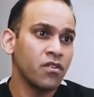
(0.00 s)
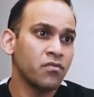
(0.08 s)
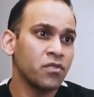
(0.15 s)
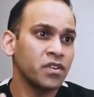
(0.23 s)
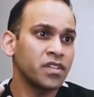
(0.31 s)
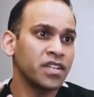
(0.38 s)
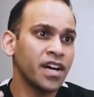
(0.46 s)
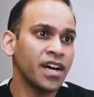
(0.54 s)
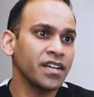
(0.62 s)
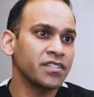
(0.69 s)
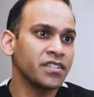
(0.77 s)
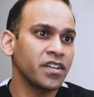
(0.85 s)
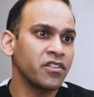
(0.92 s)
for
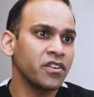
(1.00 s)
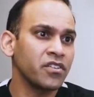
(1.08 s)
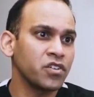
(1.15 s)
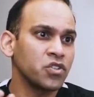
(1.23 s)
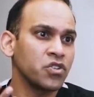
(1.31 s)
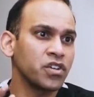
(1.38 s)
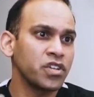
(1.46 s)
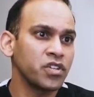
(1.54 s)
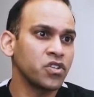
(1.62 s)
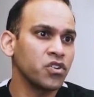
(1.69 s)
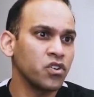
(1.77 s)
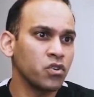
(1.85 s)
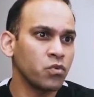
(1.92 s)
docs that are in the
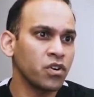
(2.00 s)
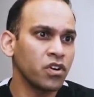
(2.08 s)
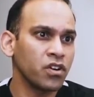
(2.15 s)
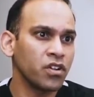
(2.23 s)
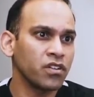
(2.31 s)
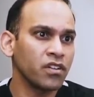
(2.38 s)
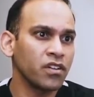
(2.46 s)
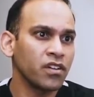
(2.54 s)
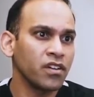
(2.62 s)
traditional world.